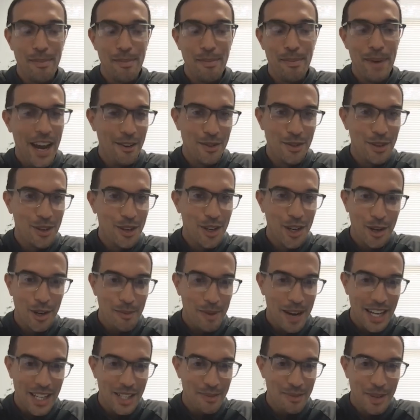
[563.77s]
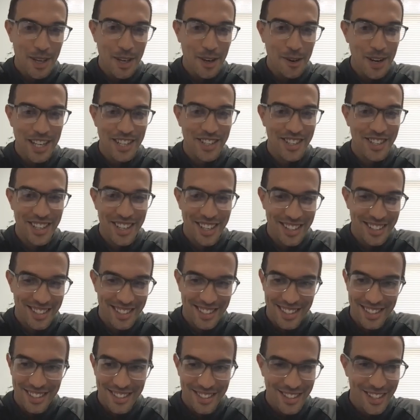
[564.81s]
parents will come ask me
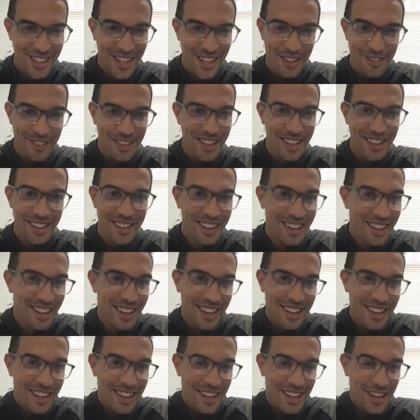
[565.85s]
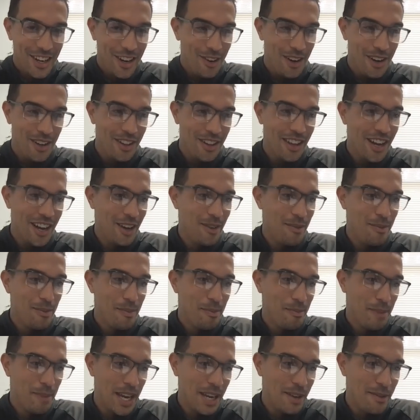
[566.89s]
questions and stuff and you know i i
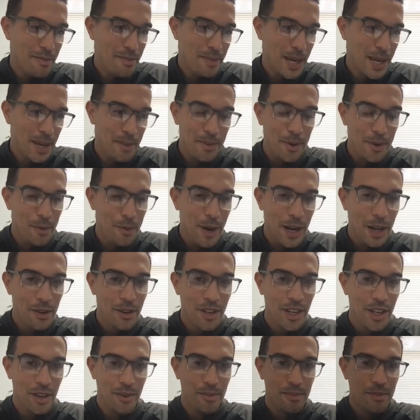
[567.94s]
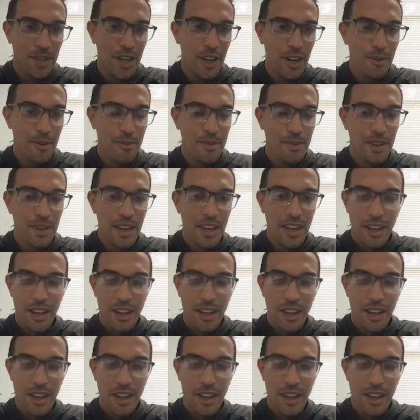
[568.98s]
make people welcome you know